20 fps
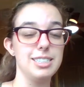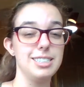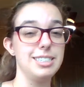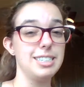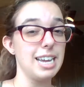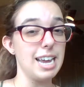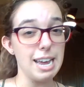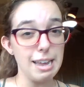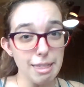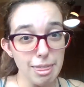
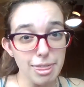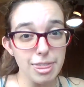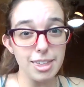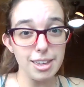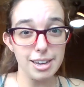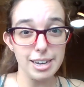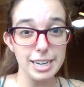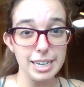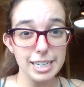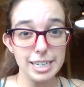death,
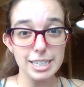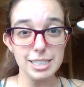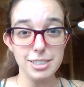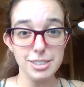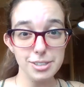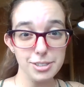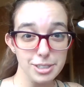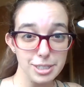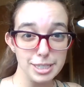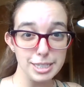I guess
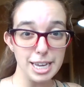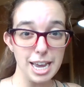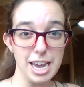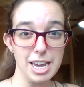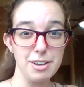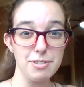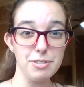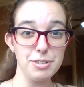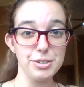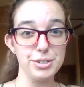you could
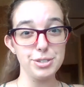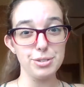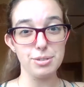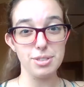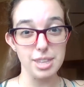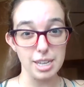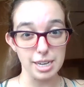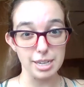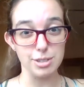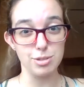say, if you do
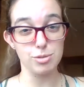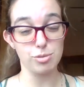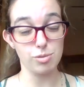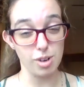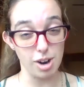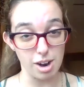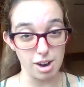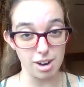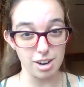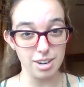things
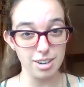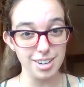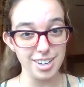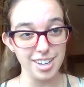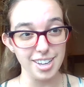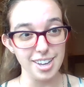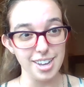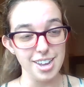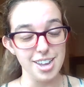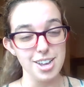wrong.
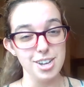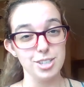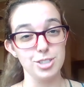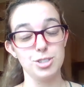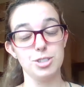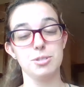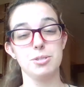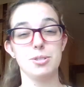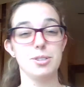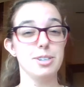
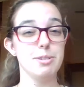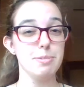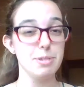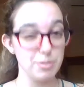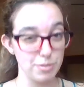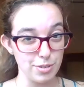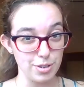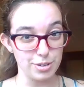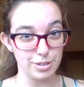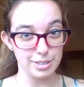So I'm going to be
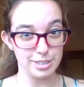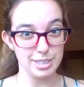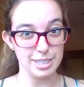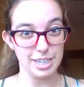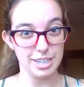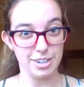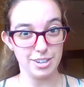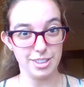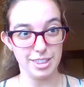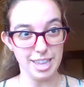
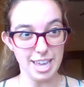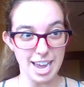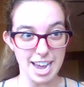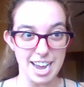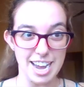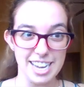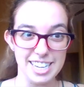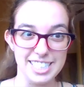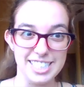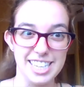focusing on
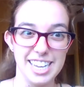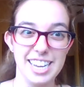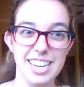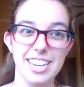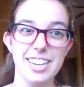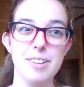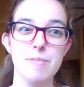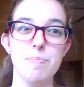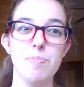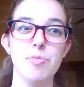that.
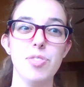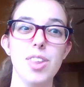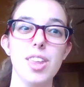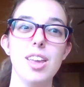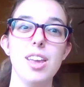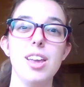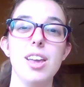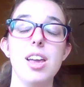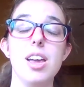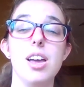
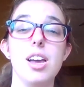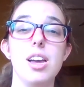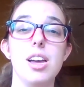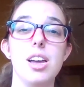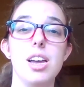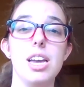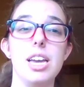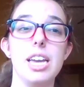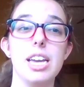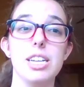
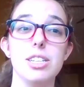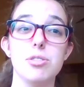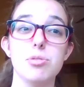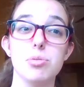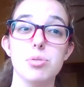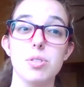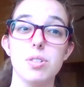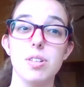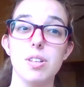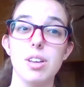
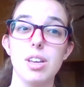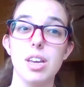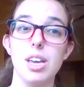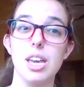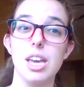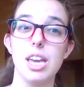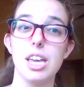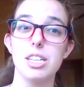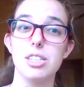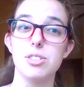It's
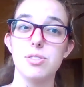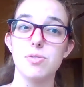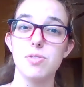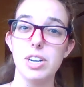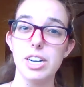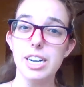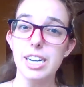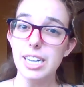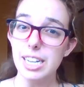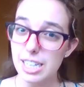
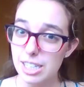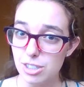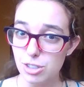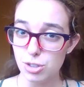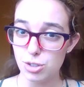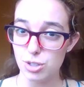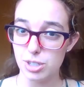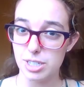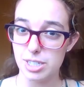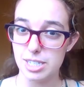very
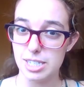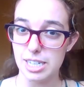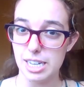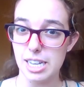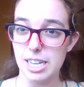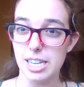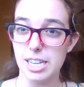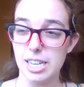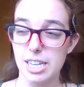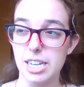
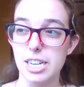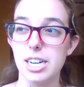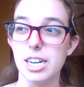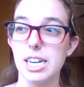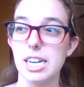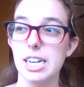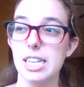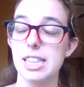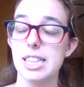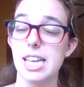interesting
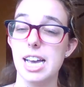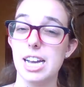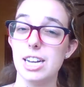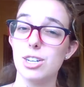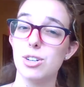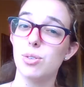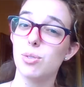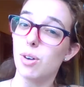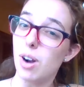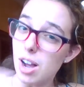here
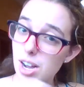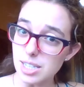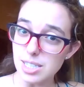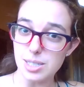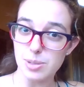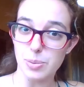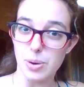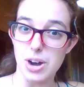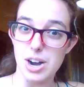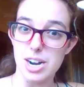that
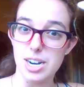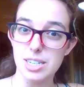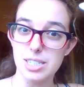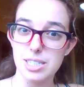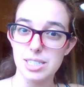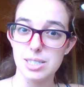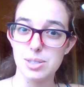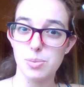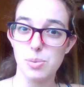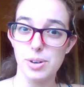
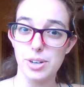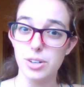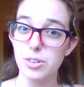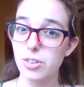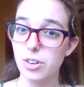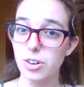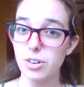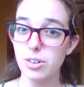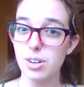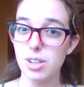crosswalks, when you
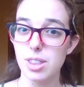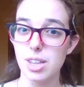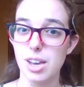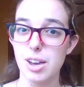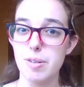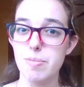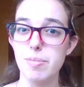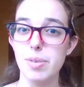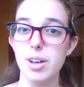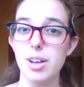go to
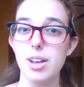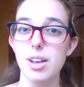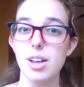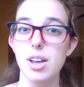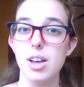them,